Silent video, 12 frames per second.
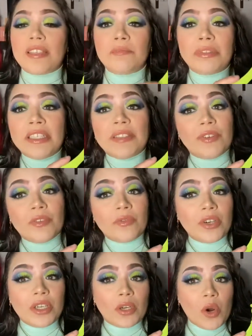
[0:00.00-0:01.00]
please feel
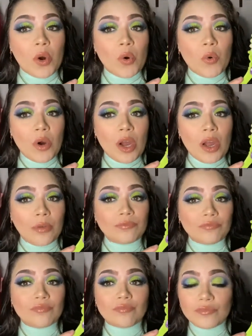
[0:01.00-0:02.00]
free to go
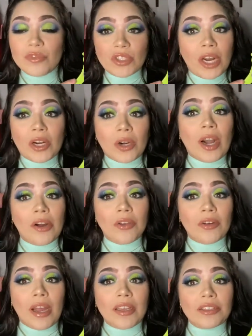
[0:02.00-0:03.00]
check her out, you
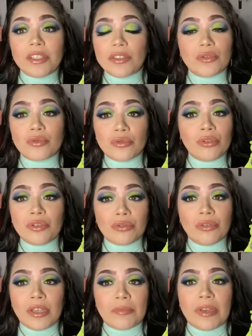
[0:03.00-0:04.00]
guys. She's
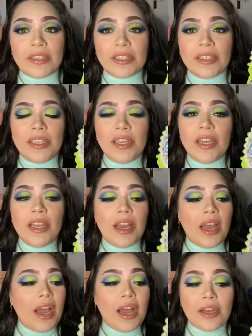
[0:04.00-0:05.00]
truly amazing.
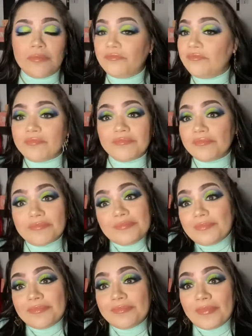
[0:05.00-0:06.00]

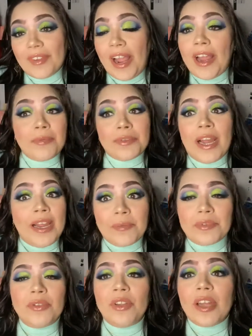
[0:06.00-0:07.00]
I
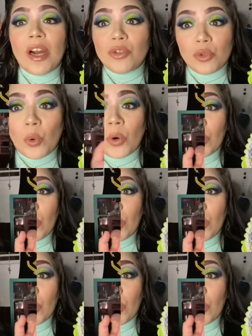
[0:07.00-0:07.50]
absolutely adore